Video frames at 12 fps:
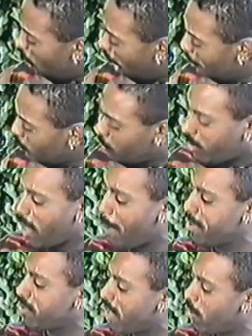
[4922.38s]
I'm
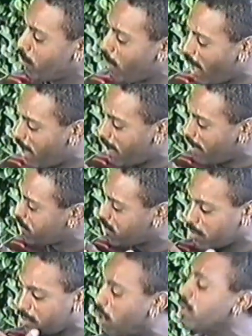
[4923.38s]
coming. They, I
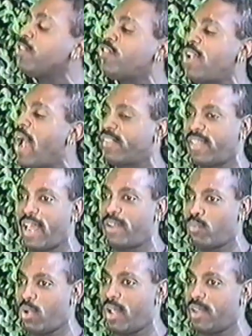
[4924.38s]
totally shocked that I
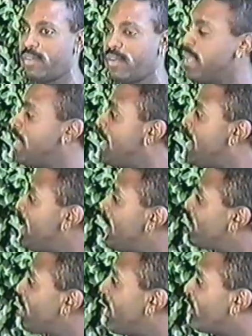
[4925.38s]
won.
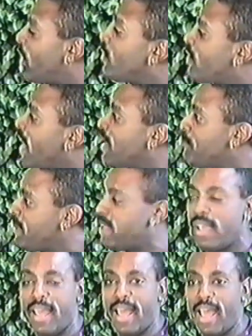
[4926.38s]
They're taking me
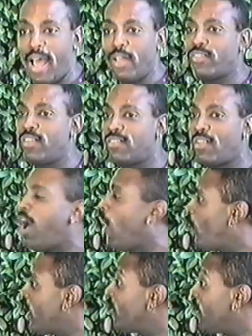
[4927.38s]
out this
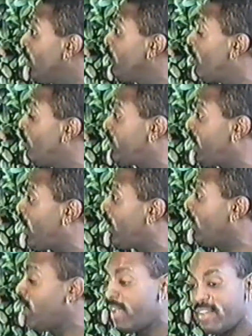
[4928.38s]
hallway of the Hilton Hotel,
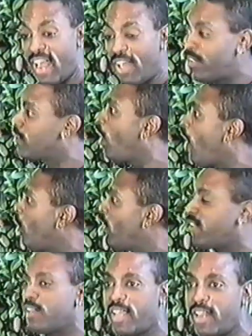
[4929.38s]
down this
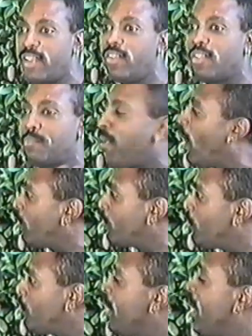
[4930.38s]
hallway to get into the
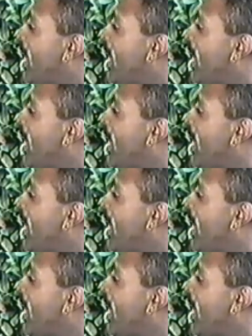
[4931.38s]
ballroom